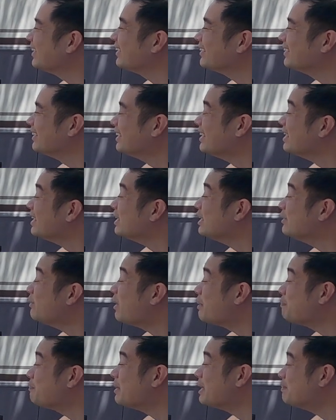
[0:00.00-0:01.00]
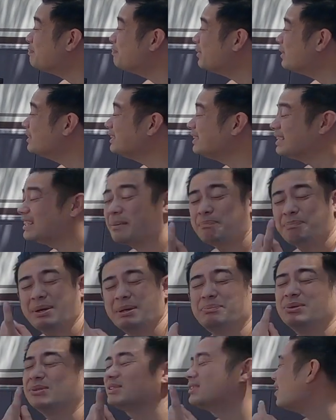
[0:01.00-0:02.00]
of steam. You, you want pimples? You can
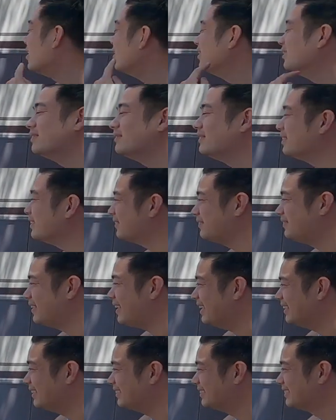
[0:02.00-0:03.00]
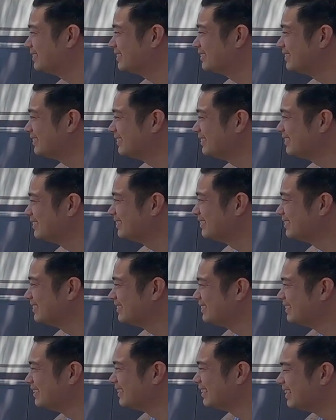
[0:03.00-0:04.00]
get pimples all over your face. Yikes!
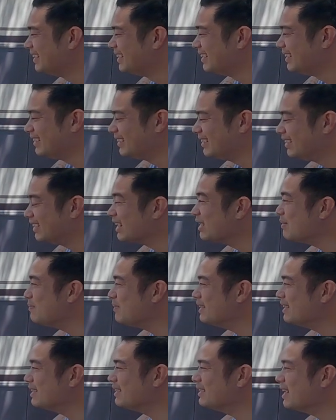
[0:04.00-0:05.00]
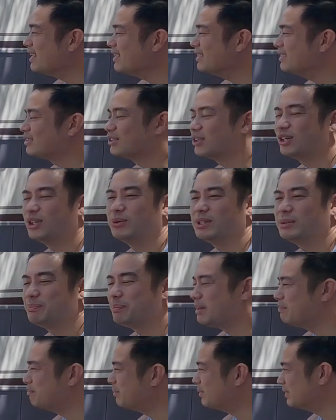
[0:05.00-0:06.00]
That's bad for your eyes. You're gonna be the youngest girl
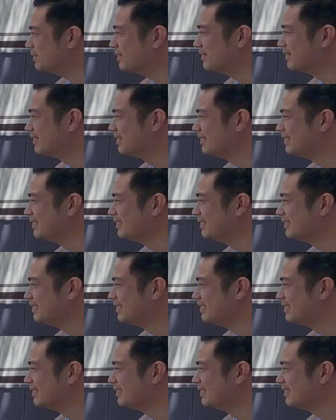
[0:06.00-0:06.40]
with pimples.